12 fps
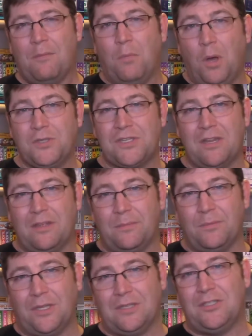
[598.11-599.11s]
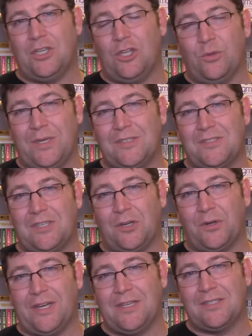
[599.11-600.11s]
most of them continuing
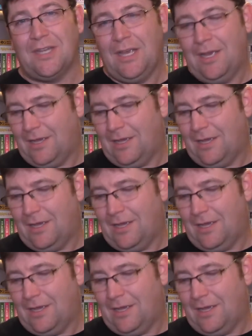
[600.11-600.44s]
series.